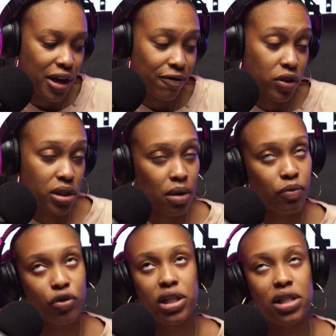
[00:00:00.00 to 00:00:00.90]
and for some
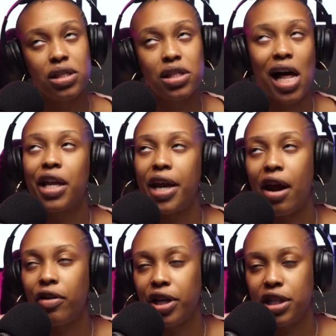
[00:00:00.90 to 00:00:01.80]
reason,
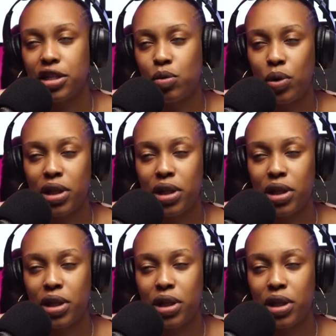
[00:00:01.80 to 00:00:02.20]
solidarity is the one